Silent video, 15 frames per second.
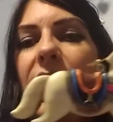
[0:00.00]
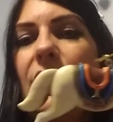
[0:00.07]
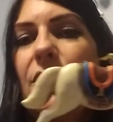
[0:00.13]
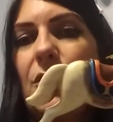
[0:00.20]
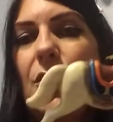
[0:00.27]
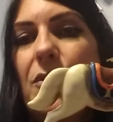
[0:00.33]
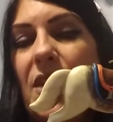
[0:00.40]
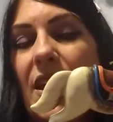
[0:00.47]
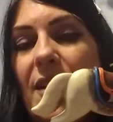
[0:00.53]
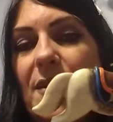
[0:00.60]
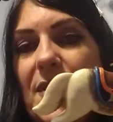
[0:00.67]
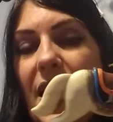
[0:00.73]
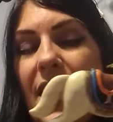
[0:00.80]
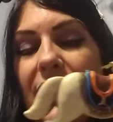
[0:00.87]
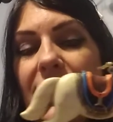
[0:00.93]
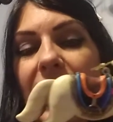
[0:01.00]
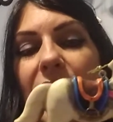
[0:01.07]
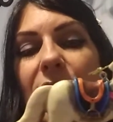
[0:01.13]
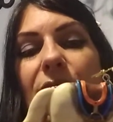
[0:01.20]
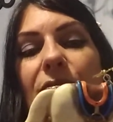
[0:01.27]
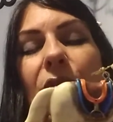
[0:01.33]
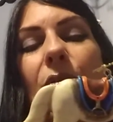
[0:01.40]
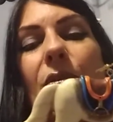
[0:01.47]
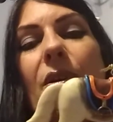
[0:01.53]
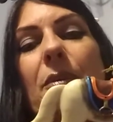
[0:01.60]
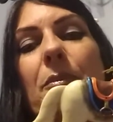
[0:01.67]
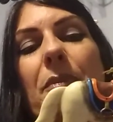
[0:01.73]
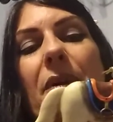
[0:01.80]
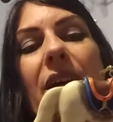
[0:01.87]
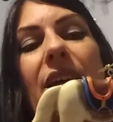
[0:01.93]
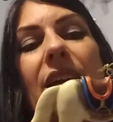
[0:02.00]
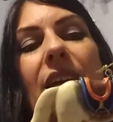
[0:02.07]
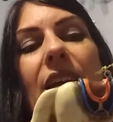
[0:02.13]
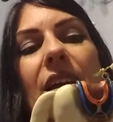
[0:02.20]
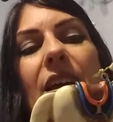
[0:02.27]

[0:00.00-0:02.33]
I don't know the exact name for it, but